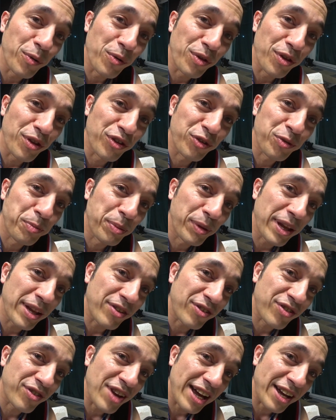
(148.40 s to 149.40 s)
The
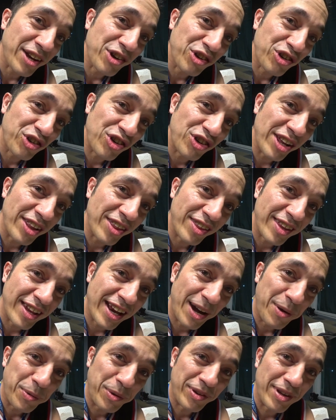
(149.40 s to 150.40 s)
split second shit that
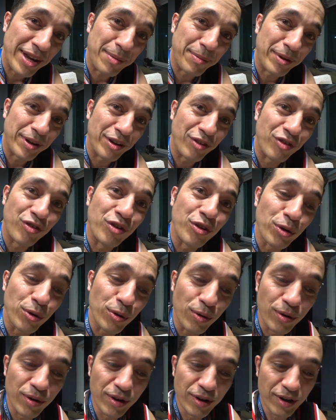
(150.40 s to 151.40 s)
I was able to
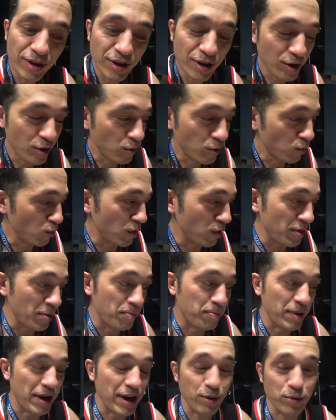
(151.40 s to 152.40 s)
do when the
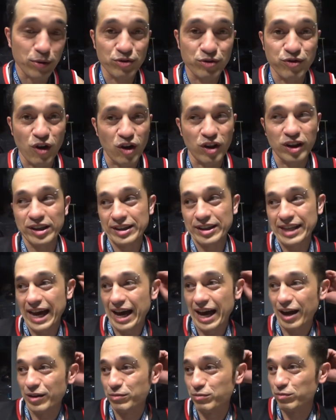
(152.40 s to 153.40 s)
bike was falling
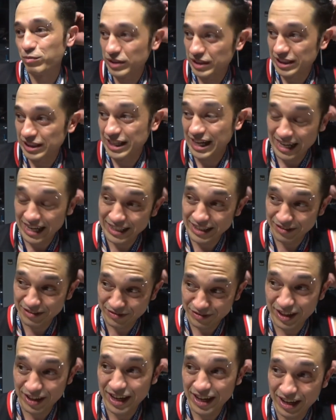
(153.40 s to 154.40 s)
down was kind
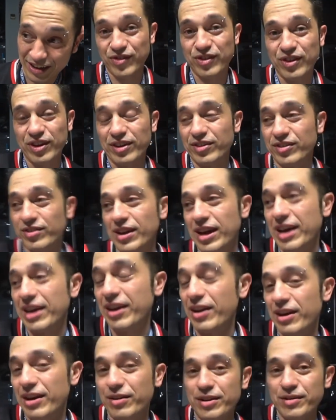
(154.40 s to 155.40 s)
of like just
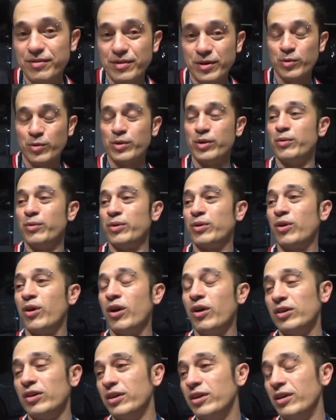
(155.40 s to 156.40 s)
I, I don't even know what you would
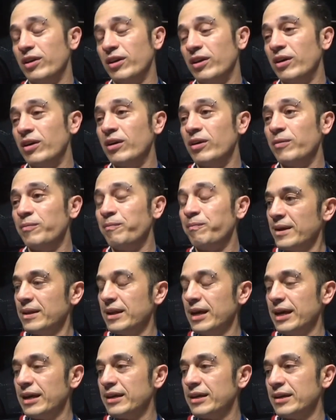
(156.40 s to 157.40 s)
call it, um,
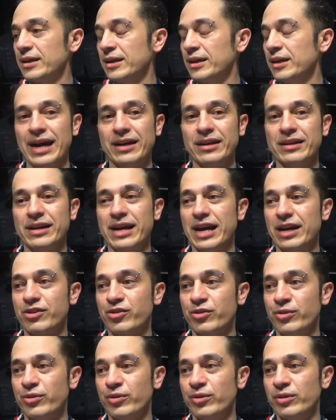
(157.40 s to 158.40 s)
like uh,
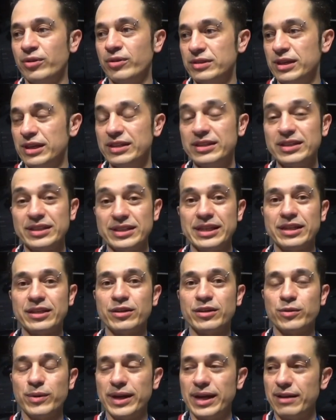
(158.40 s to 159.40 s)
natural
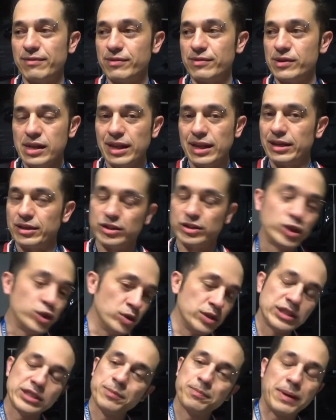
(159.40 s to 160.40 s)
instinct or whatever. Like as
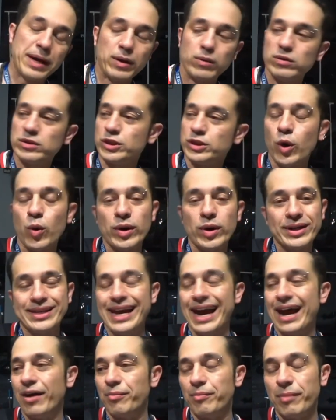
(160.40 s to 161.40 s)
soon as the bike was going
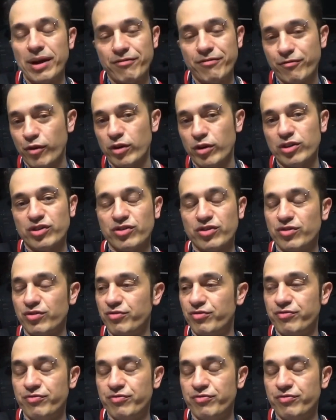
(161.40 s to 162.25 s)
down, my first